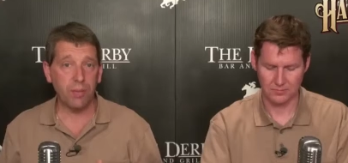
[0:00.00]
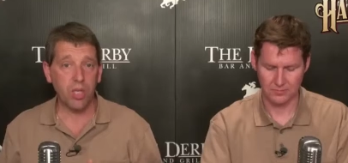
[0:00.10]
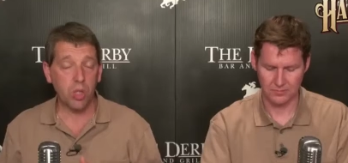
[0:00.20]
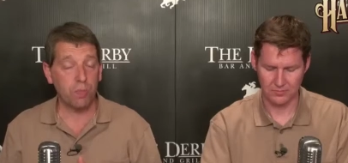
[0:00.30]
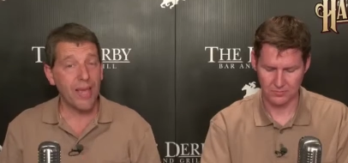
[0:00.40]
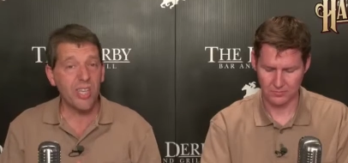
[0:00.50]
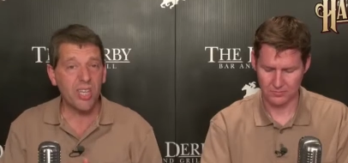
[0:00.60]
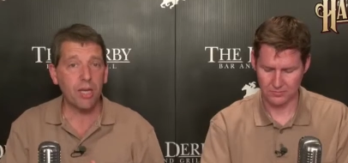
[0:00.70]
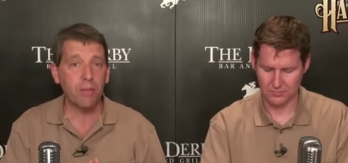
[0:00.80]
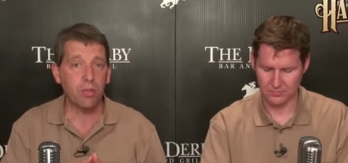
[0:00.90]
Speaker 1: big
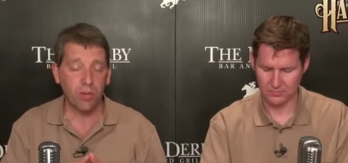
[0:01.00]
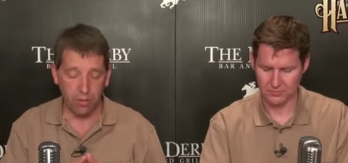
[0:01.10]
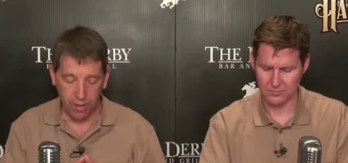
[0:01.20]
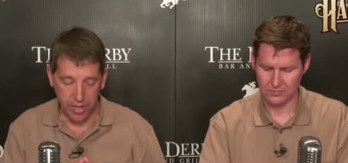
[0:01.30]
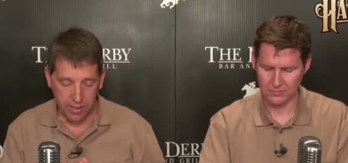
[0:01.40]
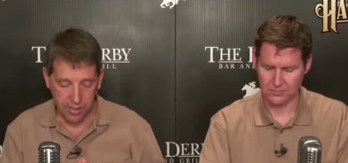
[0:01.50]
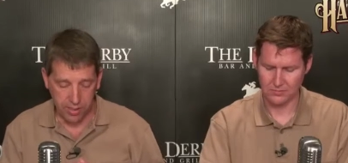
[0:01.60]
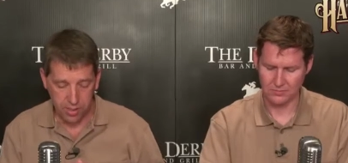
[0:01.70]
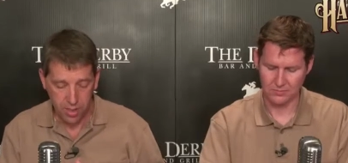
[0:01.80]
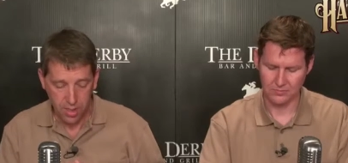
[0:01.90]
spacing in between
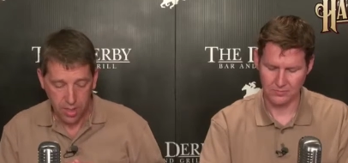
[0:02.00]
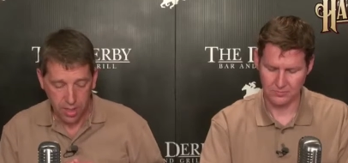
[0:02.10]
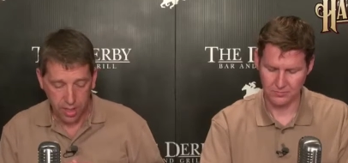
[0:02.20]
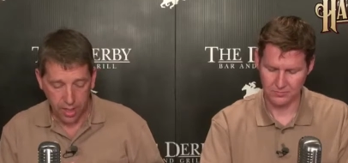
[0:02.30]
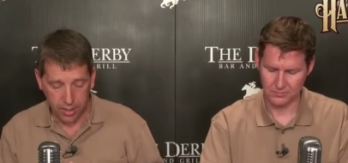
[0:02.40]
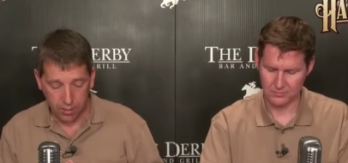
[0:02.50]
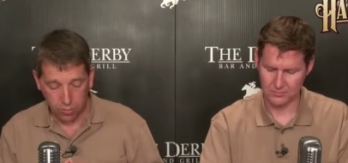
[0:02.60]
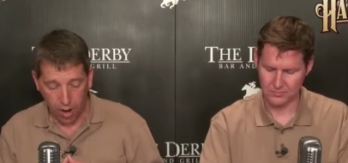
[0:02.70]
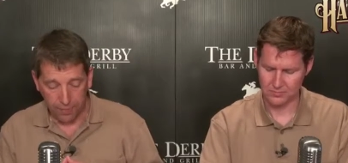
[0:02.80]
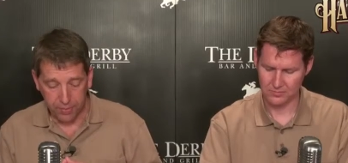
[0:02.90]
races. Uh,
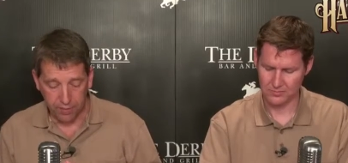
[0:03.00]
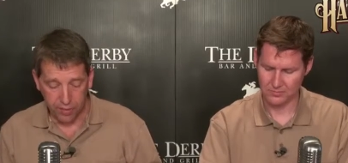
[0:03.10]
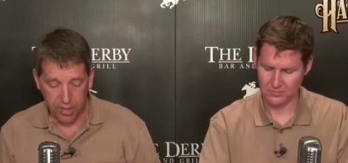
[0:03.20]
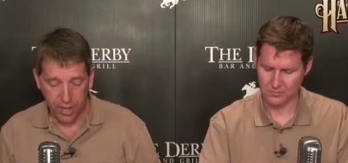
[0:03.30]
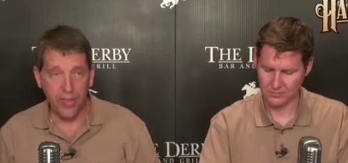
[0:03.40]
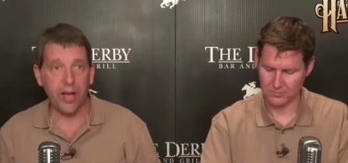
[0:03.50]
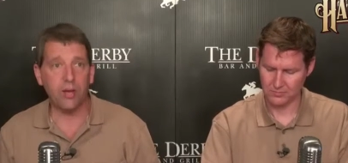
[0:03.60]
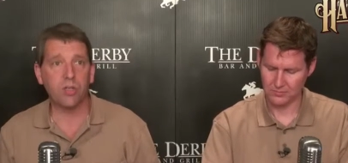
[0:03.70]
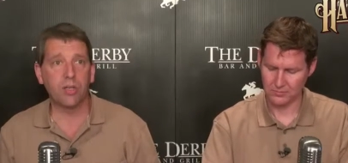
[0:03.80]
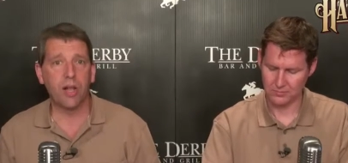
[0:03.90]
dropped in for
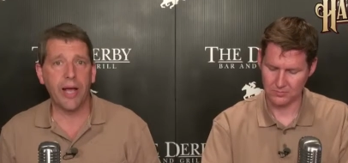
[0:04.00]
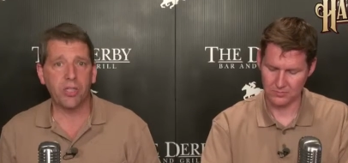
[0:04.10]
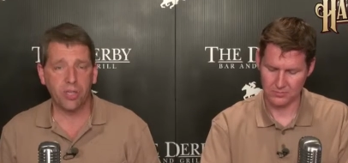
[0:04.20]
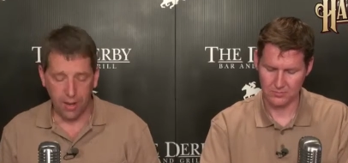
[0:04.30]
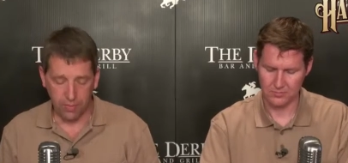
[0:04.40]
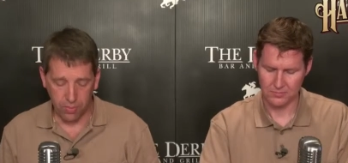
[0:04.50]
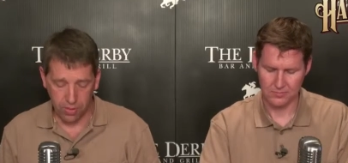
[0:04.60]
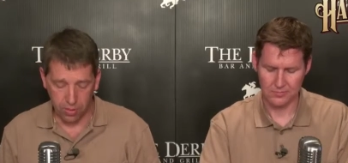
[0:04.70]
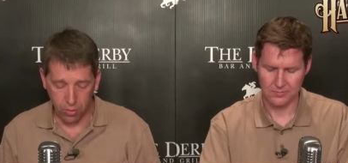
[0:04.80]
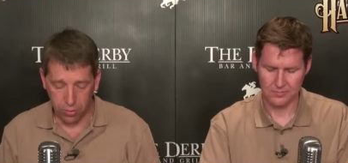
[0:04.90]
10,000 last time
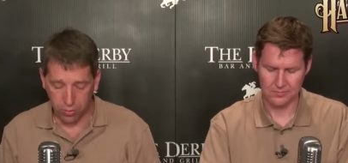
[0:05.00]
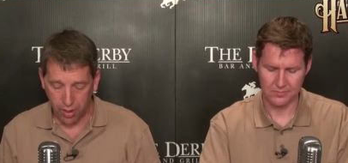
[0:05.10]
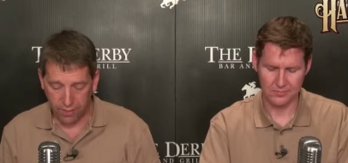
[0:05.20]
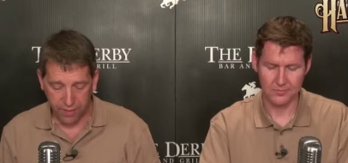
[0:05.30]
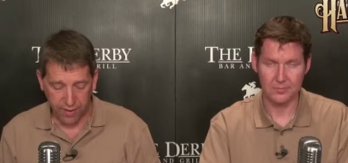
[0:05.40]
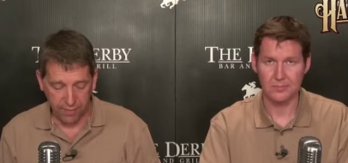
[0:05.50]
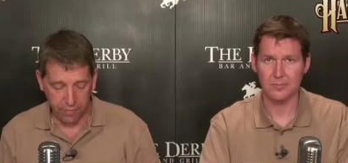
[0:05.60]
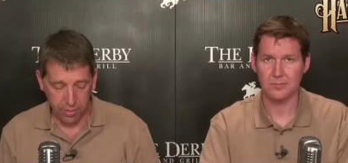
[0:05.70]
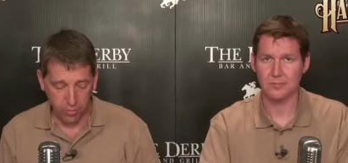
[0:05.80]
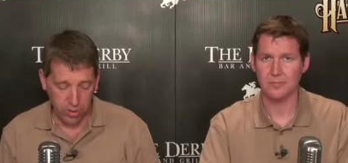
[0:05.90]
was a no threat
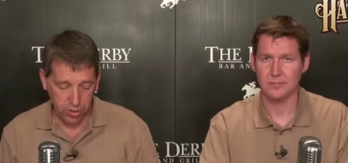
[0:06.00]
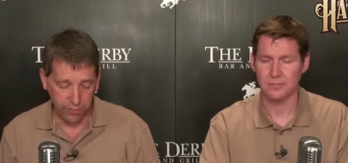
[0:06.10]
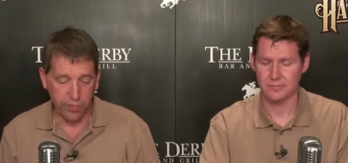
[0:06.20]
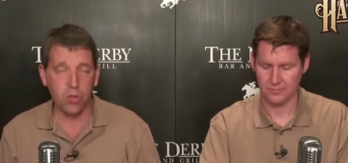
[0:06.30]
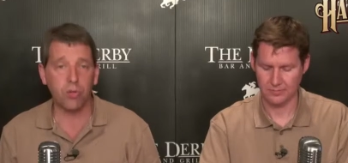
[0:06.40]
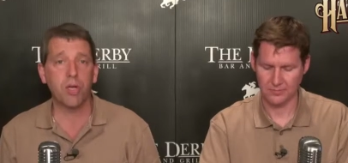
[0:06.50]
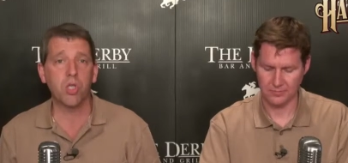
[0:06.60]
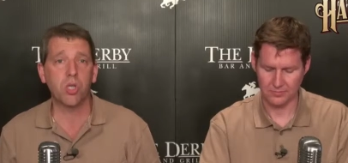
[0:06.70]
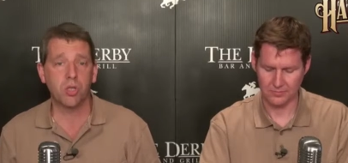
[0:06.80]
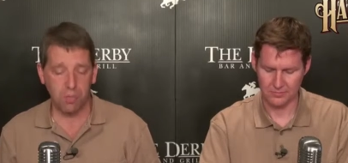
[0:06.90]
fifth, but it was her first
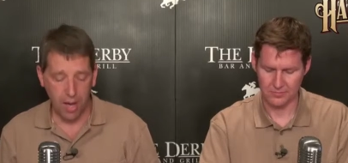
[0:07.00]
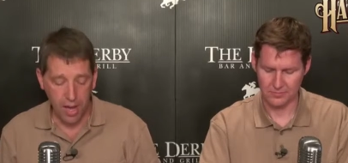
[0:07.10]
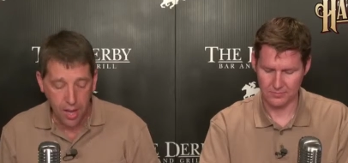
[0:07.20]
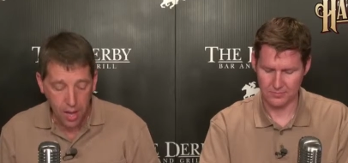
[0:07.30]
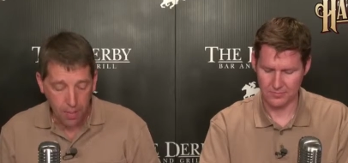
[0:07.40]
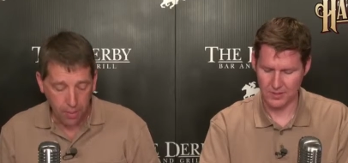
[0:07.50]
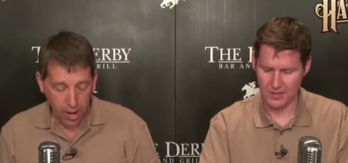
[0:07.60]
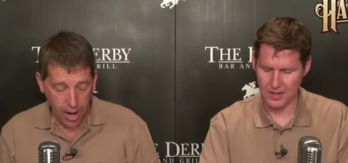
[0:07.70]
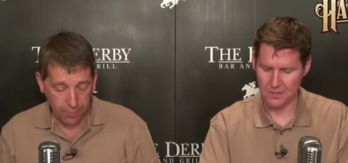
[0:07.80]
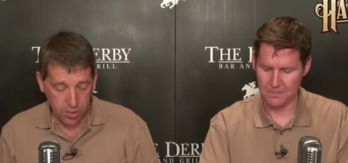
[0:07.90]
race since May.
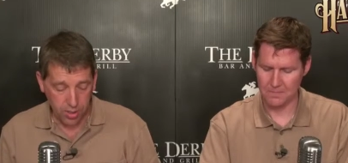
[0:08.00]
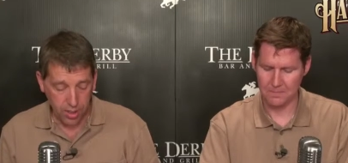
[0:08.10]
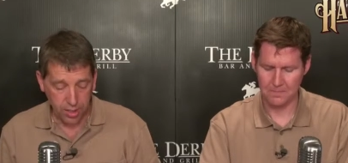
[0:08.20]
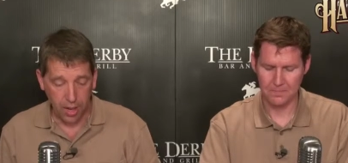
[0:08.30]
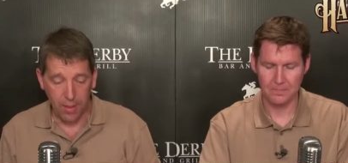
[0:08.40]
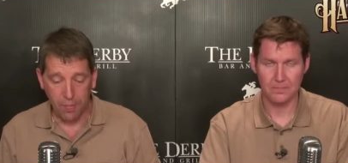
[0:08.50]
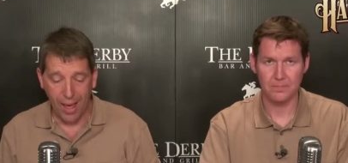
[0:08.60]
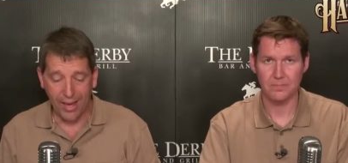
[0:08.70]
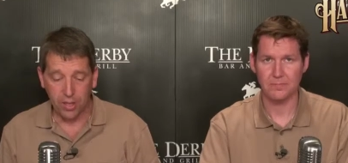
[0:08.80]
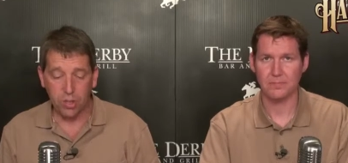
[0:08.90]
Perhaps uh, coming
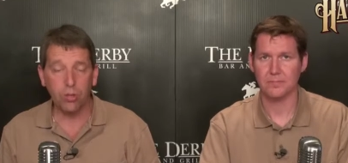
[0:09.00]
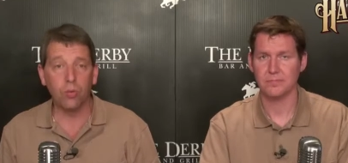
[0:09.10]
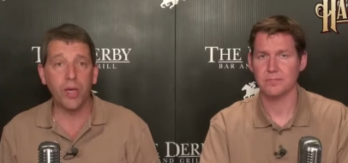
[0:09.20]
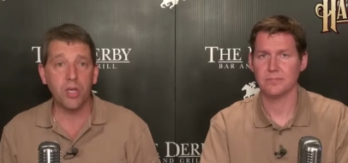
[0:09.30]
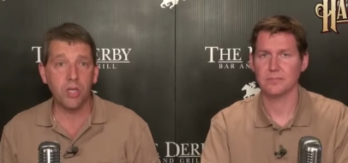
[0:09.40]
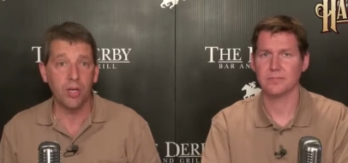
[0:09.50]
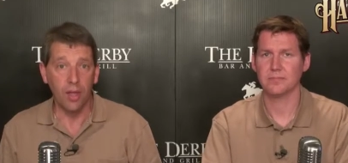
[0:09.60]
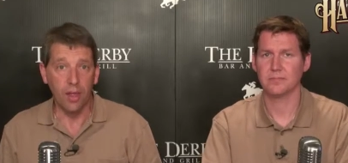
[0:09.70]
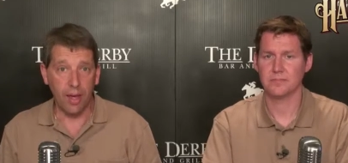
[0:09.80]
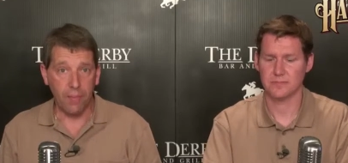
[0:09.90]
back in two weeks,
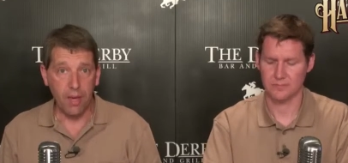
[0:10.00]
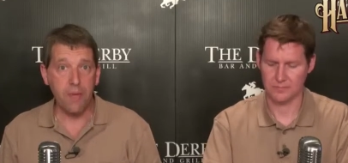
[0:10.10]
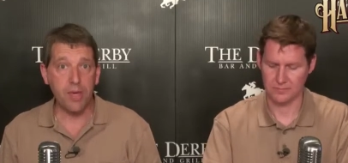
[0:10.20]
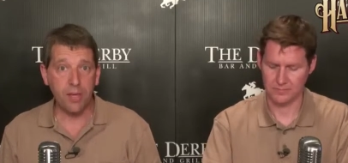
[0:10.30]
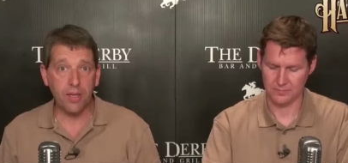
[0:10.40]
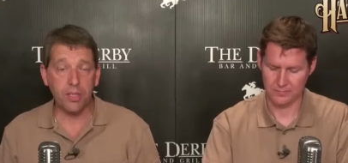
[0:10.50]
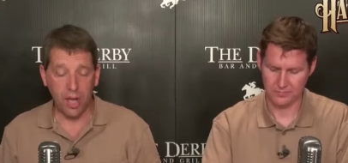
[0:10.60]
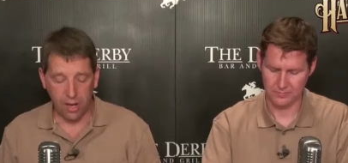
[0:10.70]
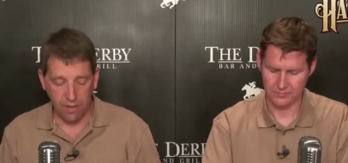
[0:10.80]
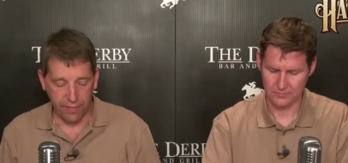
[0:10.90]
that may be the
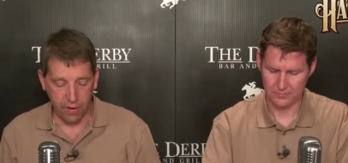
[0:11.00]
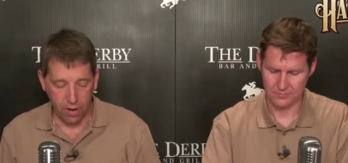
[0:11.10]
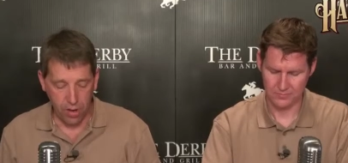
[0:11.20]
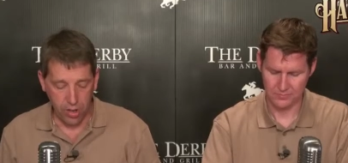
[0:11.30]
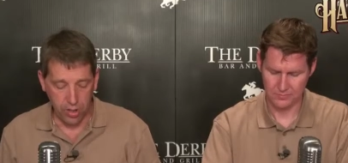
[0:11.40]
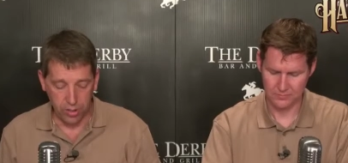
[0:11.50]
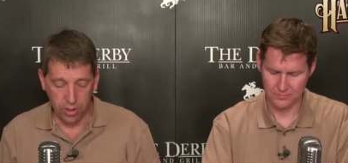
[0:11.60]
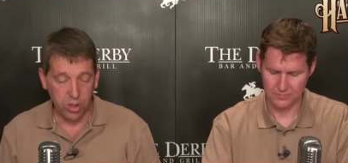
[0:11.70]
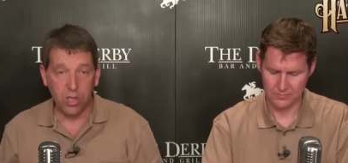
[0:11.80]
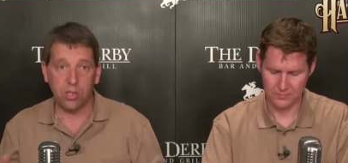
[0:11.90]
ticket for her. And
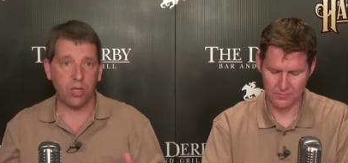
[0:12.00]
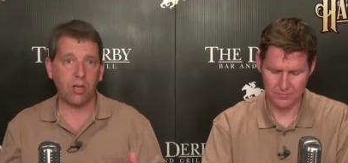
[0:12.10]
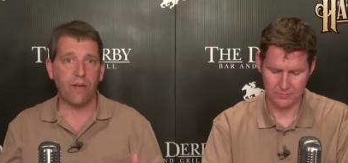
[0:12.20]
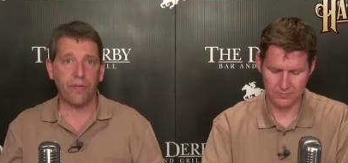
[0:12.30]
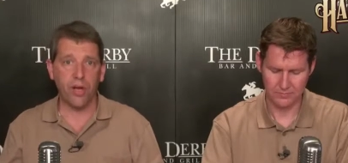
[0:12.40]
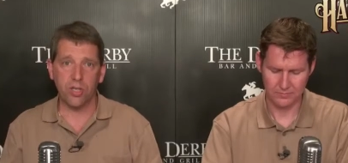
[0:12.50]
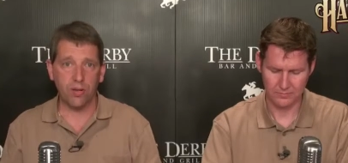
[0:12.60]
this isn't a tough race.